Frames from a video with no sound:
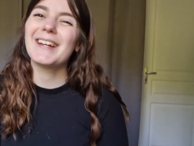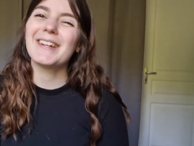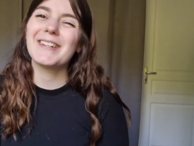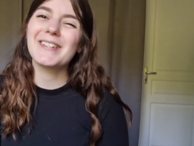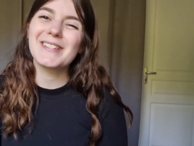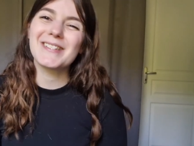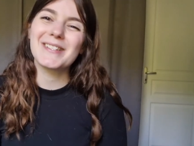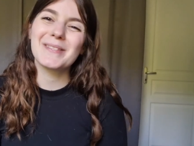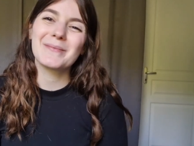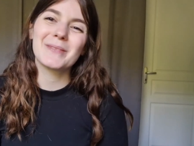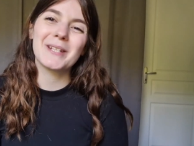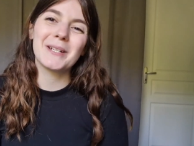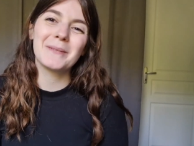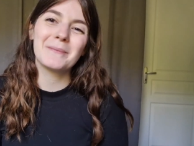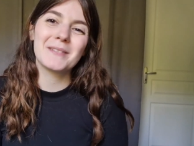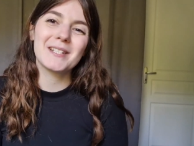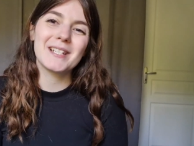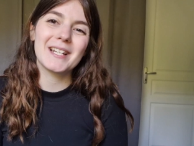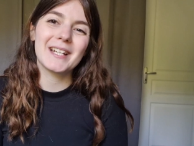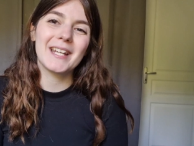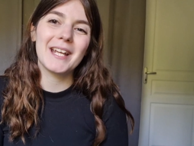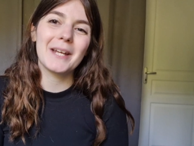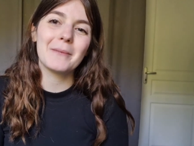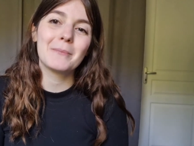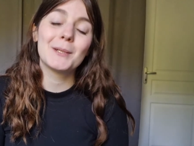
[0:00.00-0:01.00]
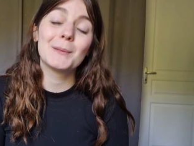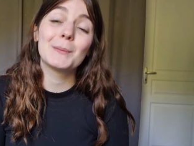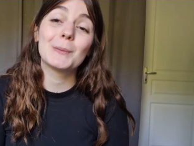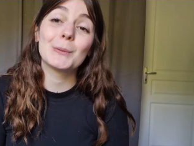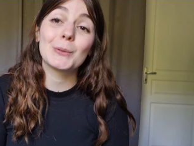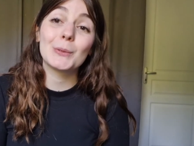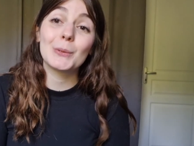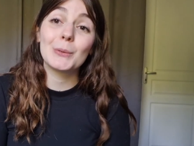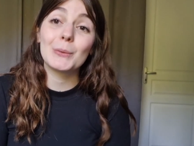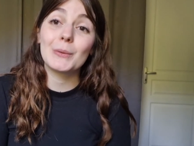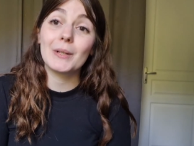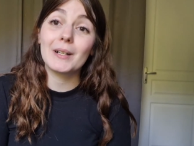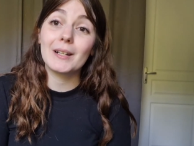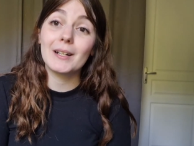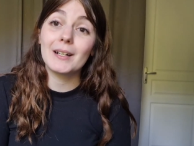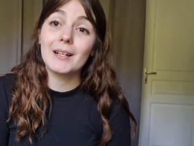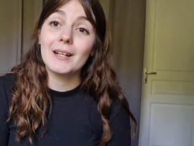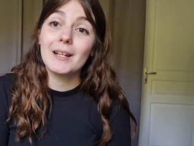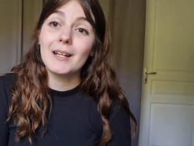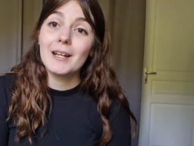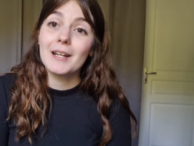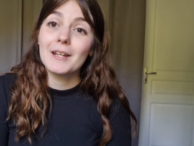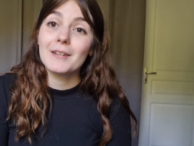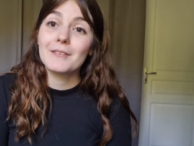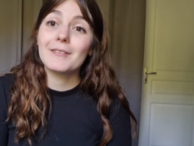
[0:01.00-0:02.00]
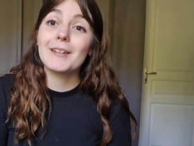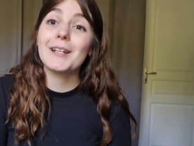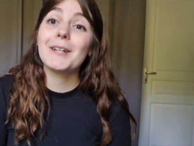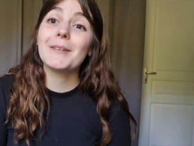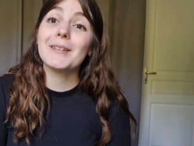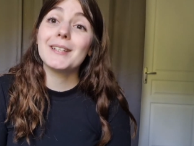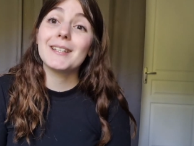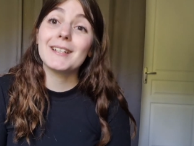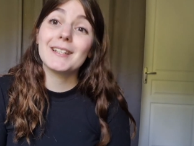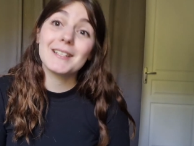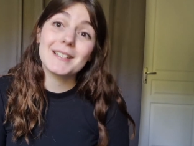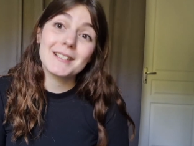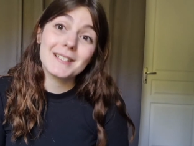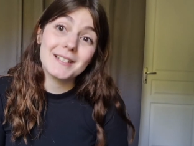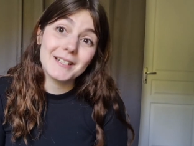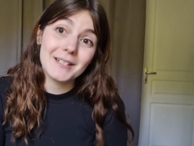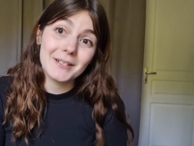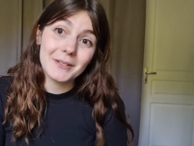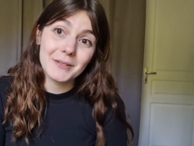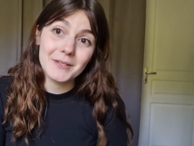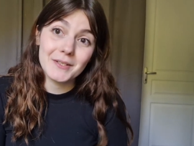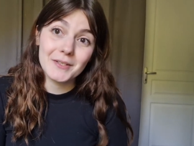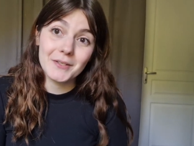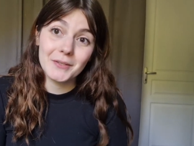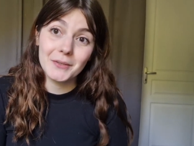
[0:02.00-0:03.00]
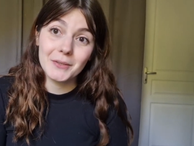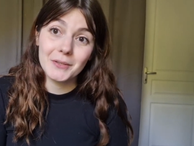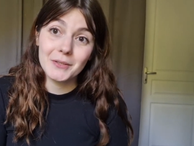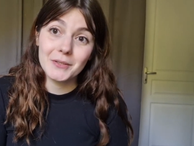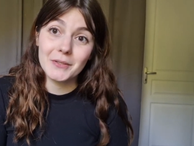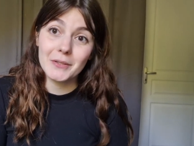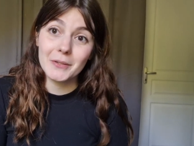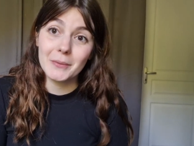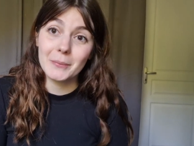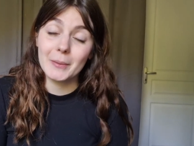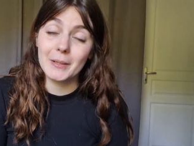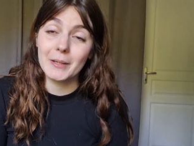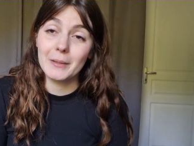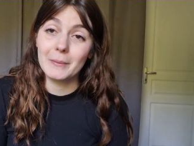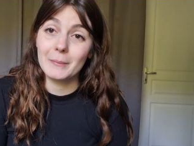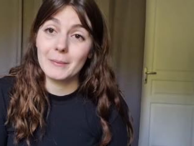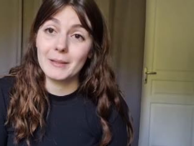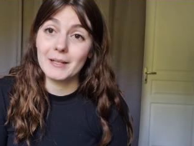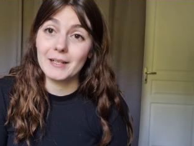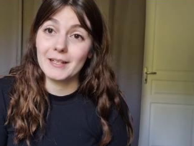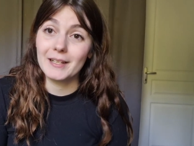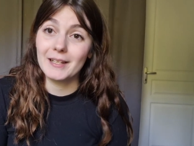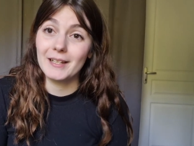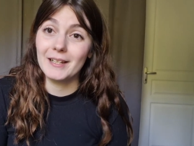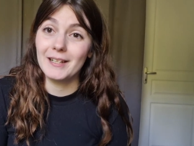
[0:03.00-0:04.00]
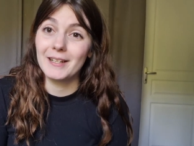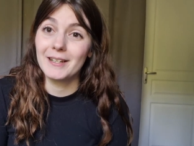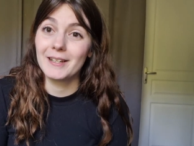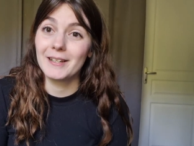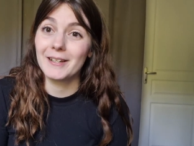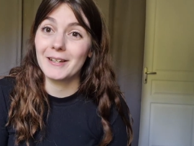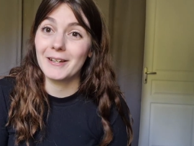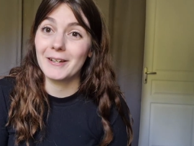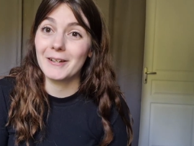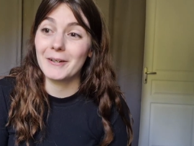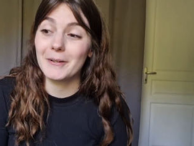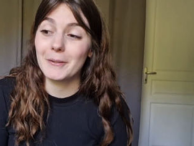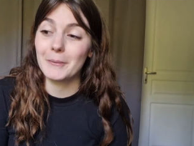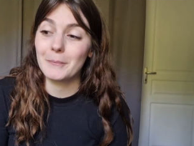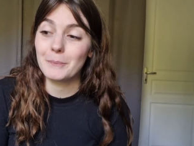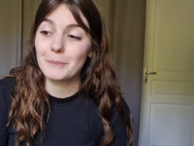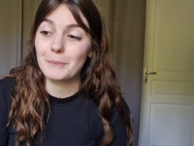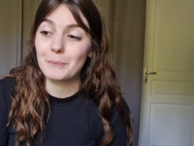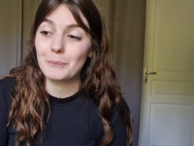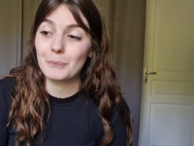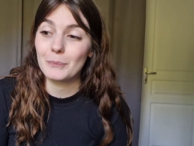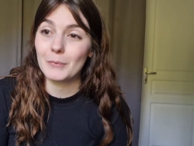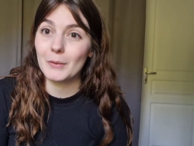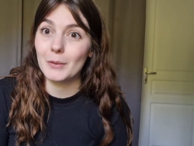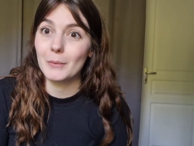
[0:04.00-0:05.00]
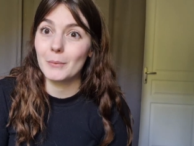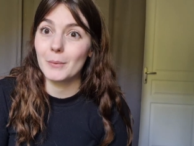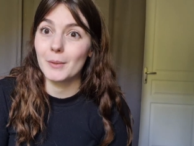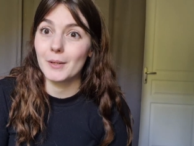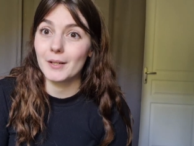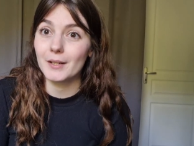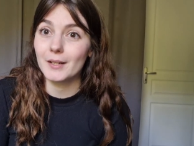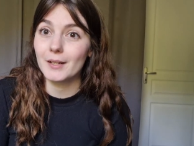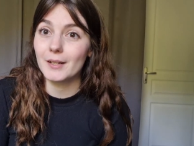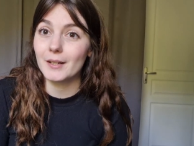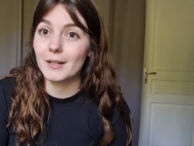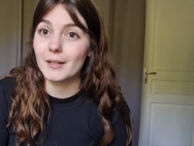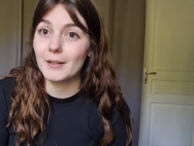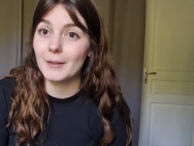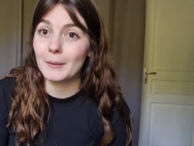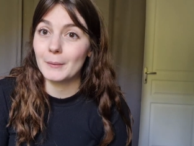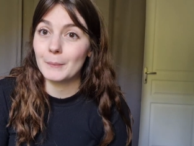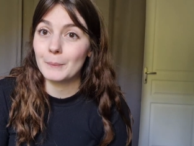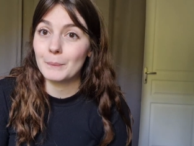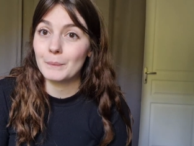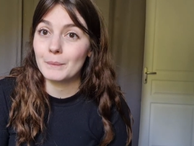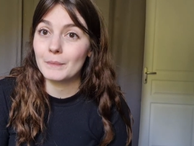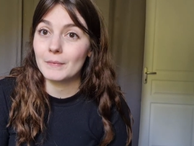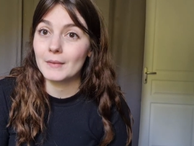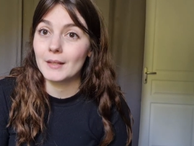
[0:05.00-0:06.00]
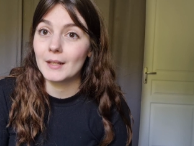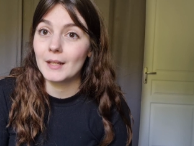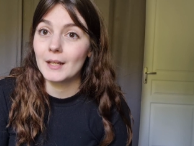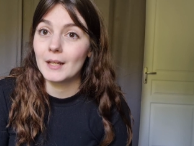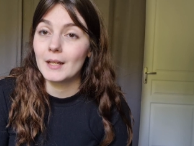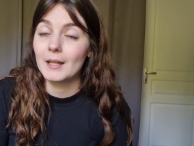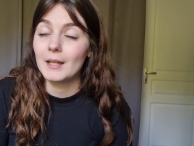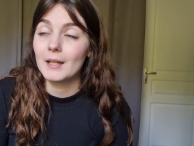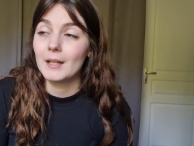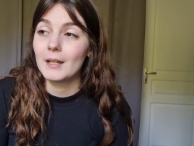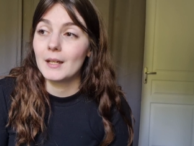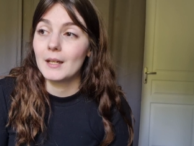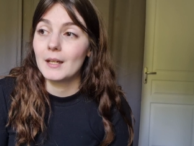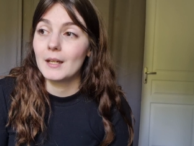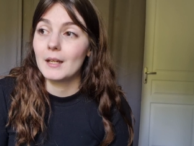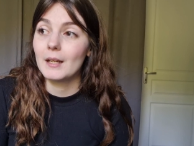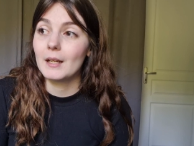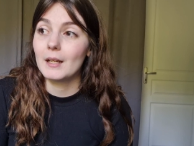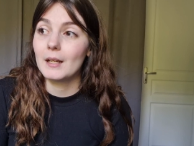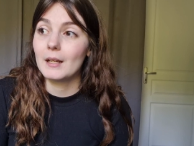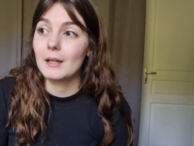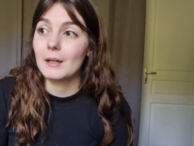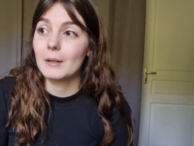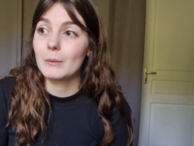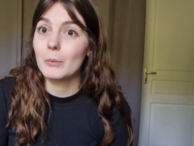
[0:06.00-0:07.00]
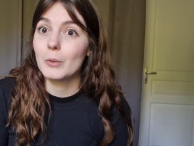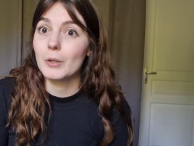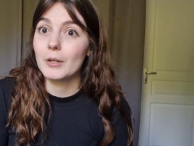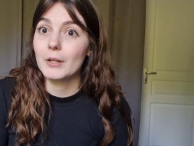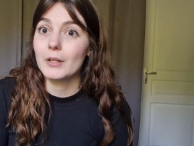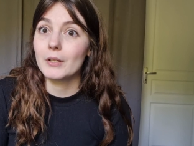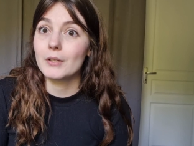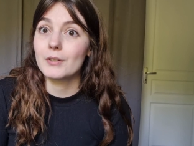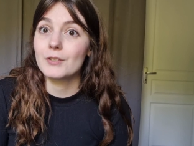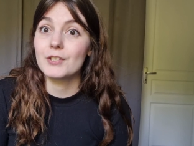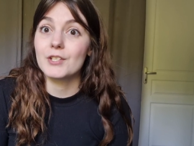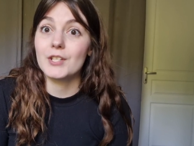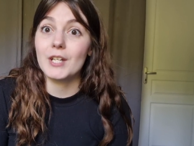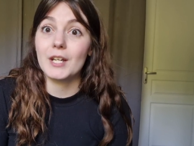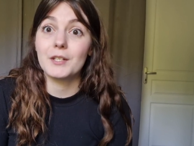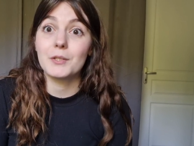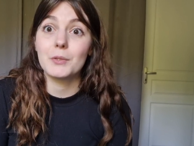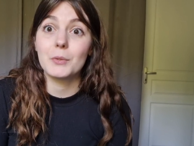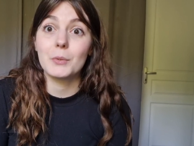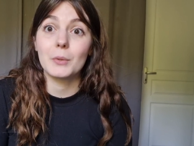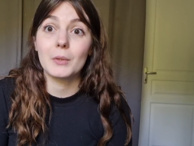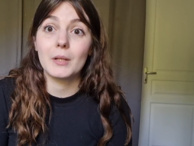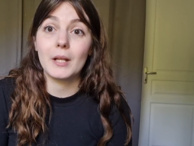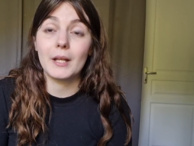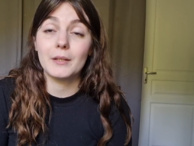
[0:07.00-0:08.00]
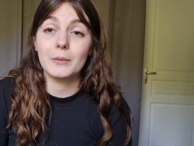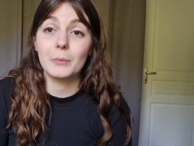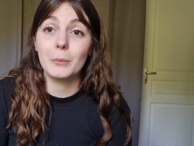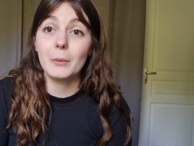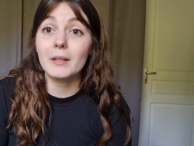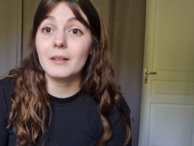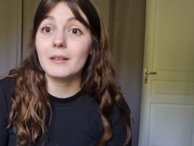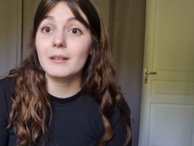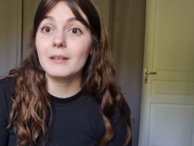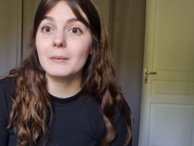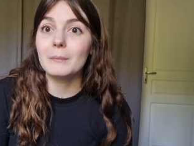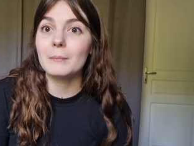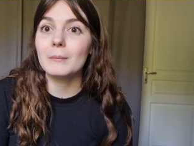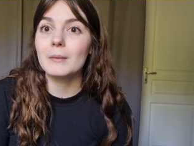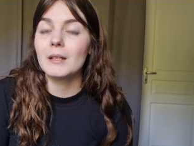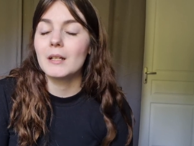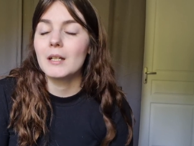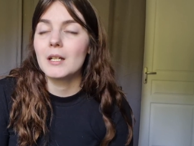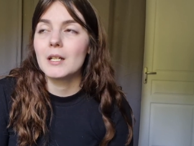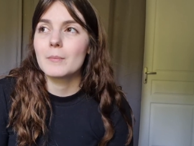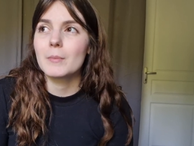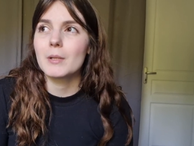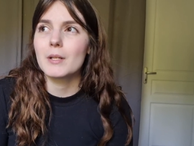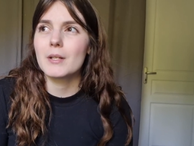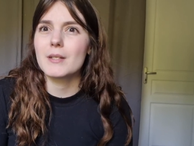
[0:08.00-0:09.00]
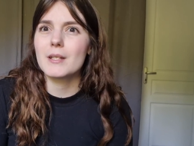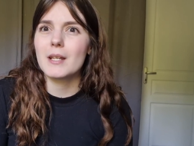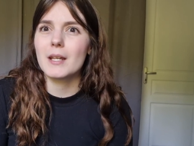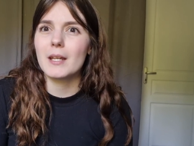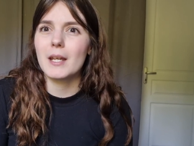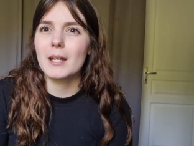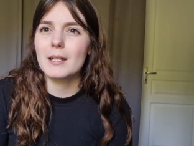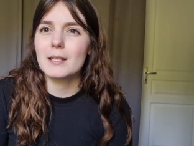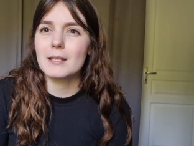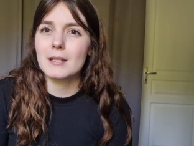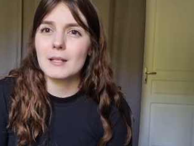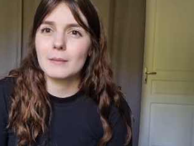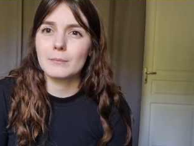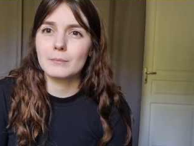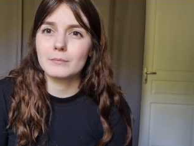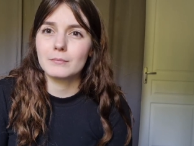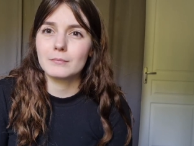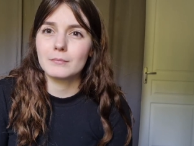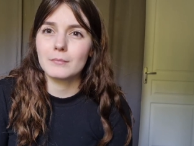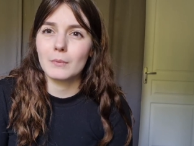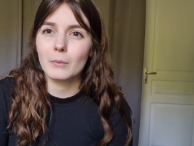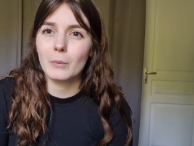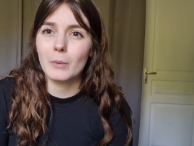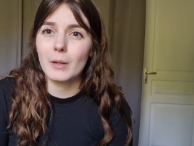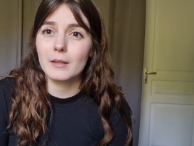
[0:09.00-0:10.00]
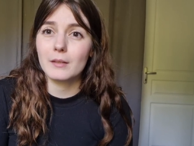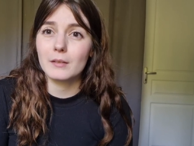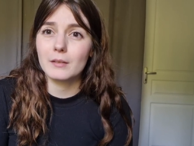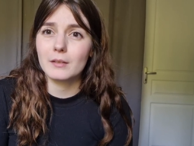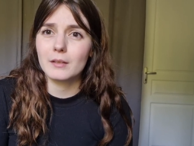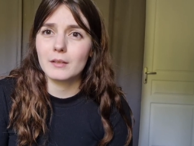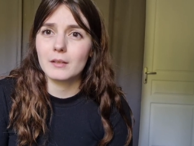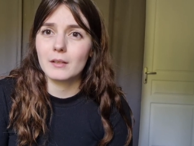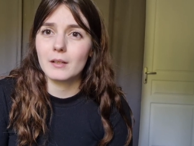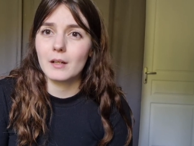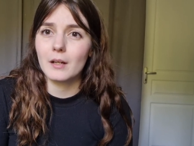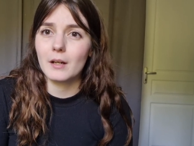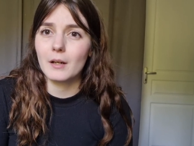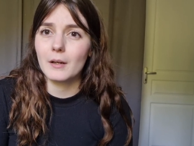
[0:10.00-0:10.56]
Sometimes I get people who are very nicely concerned about my worker schedule and rhythm, because I guess I'm rather